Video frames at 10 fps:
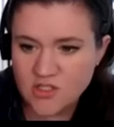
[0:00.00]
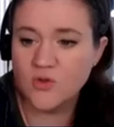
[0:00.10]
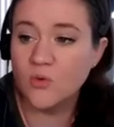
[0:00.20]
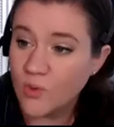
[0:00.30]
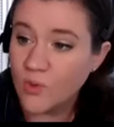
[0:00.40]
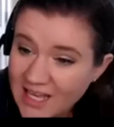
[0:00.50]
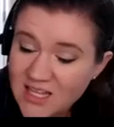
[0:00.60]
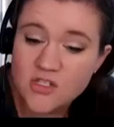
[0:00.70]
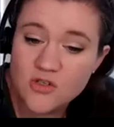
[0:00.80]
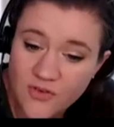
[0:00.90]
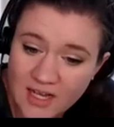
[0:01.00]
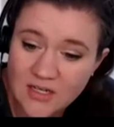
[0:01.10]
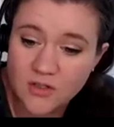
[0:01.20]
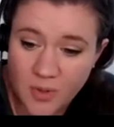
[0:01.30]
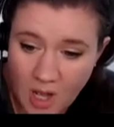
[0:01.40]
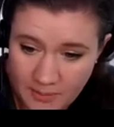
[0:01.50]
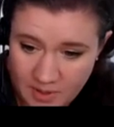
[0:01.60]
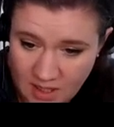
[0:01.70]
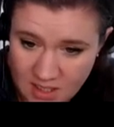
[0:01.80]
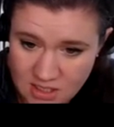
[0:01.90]
So the way that you find out the
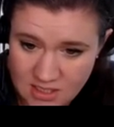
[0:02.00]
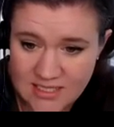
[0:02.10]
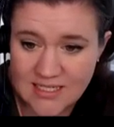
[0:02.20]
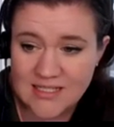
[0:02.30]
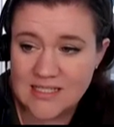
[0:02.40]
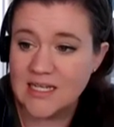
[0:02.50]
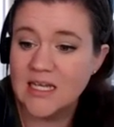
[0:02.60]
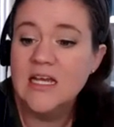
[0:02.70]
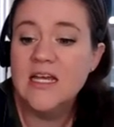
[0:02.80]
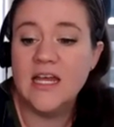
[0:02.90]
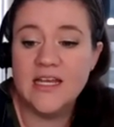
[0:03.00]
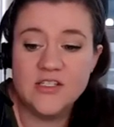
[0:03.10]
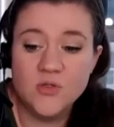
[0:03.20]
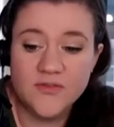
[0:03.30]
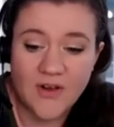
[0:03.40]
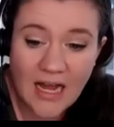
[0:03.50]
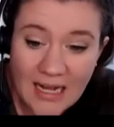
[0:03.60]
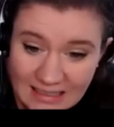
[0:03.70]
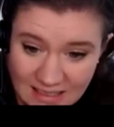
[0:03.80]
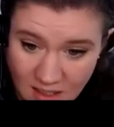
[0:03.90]
population density is you
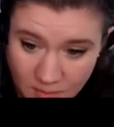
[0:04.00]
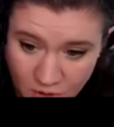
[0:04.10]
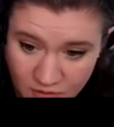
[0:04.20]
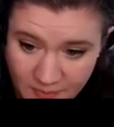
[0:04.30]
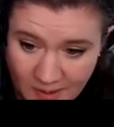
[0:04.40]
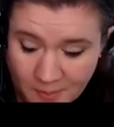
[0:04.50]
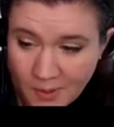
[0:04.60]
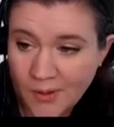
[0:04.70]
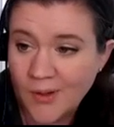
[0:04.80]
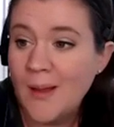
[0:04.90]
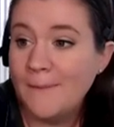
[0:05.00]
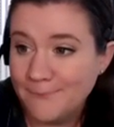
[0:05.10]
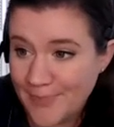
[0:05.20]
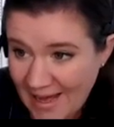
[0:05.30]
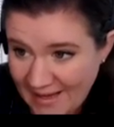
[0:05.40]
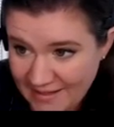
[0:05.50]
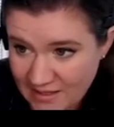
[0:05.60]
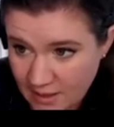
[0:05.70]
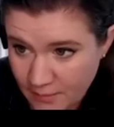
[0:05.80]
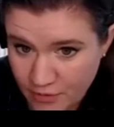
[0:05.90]
divide the number of people by the
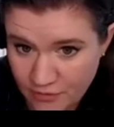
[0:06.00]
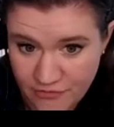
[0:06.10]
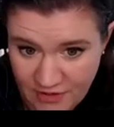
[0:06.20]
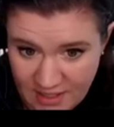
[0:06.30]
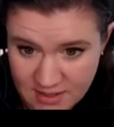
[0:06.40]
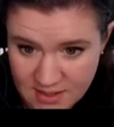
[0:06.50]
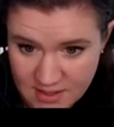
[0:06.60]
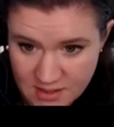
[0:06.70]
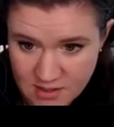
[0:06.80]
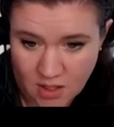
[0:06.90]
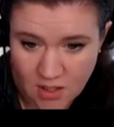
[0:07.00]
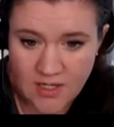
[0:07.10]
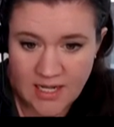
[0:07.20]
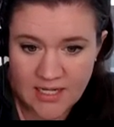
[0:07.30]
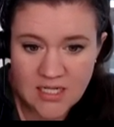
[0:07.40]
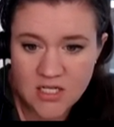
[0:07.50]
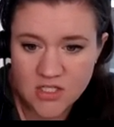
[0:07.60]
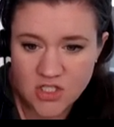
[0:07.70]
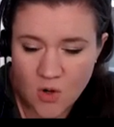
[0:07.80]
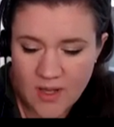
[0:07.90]
number of feet, all right?
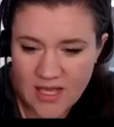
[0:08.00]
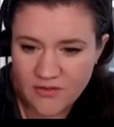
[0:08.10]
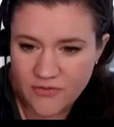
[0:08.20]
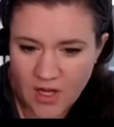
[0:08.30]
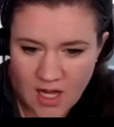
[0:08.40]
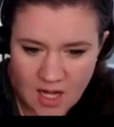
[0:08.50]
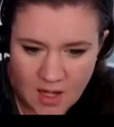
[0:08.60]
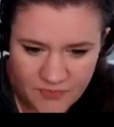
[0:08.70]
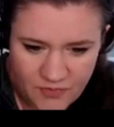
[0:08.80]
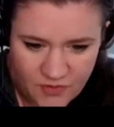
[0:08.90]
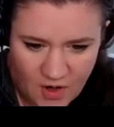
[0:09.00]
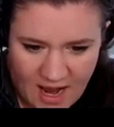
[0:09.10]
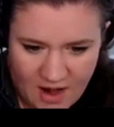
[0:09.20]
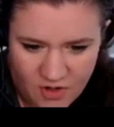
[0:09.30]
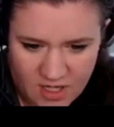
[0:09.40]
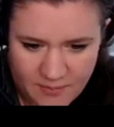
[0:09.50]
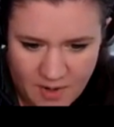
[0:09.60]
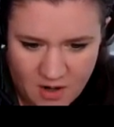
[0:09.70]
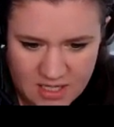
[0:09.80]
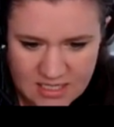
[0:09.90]
So if for African
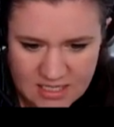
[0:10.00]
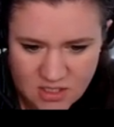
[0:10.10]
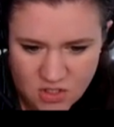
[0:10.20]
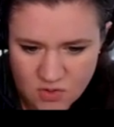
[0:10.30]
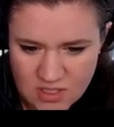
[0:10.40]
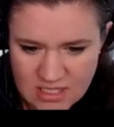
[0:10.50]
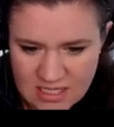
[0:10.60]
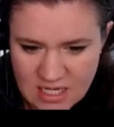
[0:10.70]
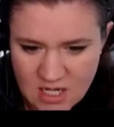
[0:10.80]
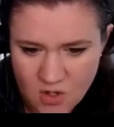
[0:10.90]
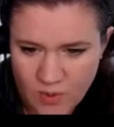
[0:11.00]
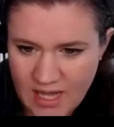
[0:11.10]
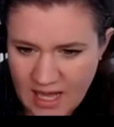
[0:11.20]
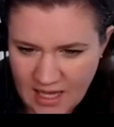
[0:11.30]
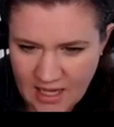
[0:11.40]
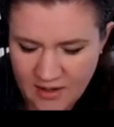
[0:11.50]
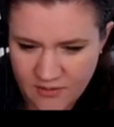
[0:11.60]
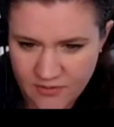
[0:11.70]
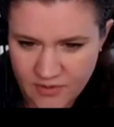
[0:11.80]
American history, we have